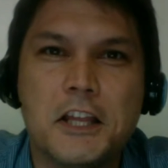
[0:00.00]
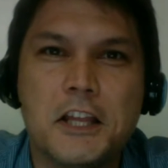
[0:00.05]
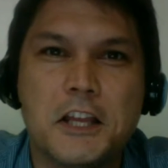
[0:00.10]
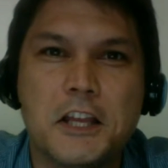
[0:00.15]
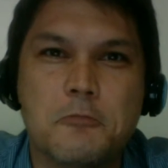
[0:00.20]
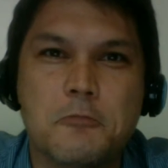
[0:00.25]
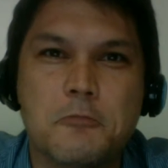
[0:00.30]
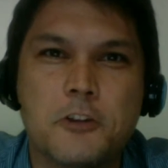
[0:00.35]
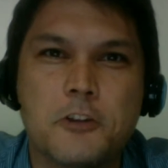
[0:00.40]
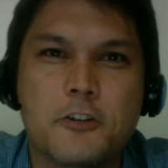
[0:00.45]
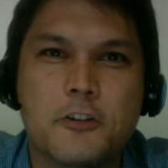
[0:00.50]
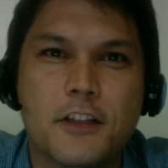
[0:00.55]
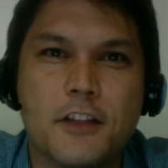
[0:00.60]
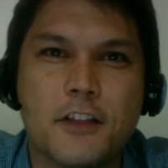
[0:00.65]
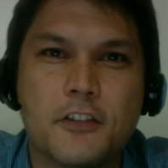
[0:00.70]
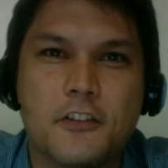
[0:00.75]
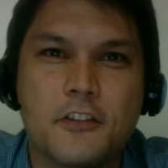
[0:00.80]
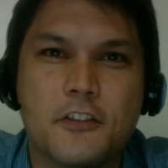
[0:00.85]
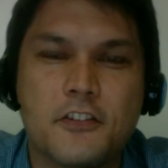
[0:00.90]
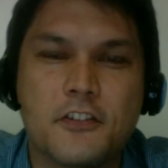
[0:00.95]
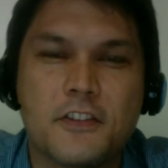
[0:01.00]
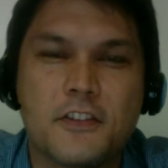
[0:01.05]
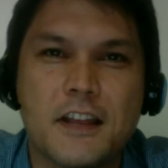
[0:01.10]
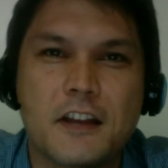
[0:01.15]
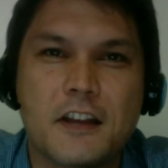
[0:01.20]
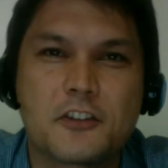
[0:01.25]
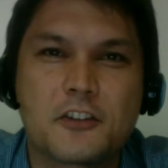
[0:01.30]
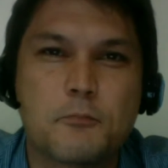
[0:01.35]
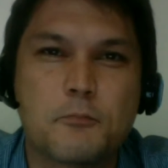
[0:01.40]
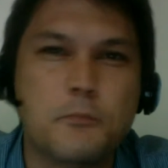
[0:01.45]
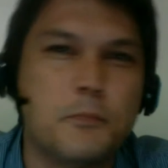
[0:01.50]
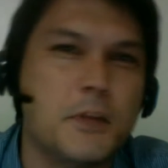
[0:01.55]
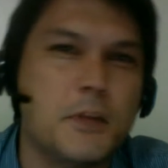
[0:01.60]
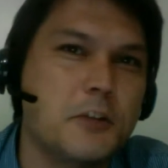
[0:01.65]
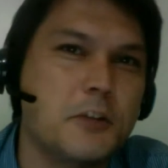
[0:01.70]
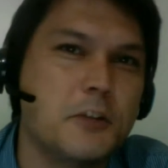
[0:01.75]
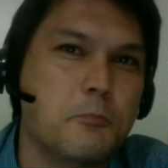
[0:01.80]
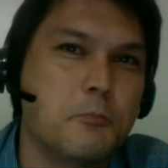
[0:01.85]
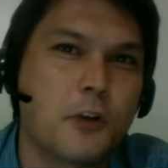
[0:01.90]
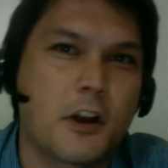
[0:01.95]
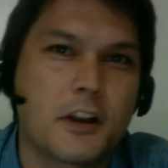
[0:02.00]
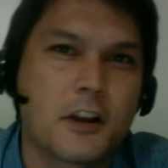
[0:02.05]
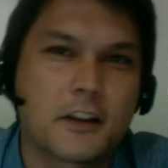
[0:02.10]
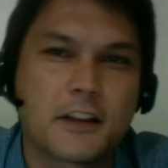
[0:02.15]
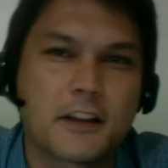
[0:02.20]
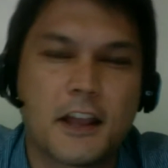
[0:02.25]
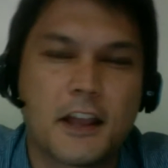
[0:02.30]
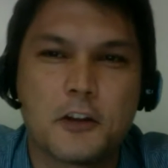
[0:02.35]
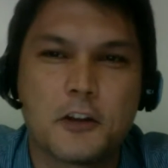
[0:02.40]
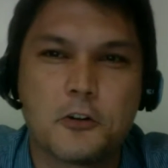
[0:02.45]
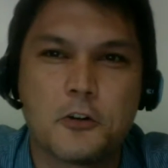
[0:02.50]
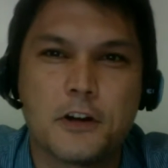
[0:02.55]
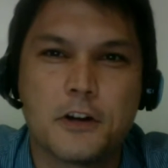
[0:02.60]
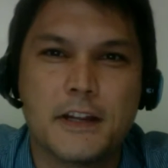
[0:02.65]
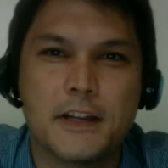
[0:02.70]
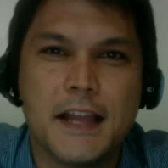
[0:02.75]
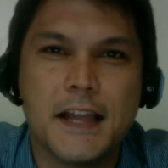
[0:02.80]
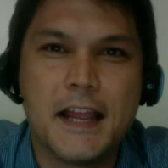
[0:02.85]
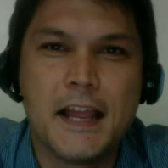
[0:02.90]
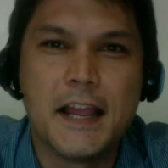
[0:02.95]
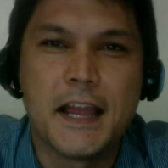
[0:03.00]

and whether or not this is the next big product category.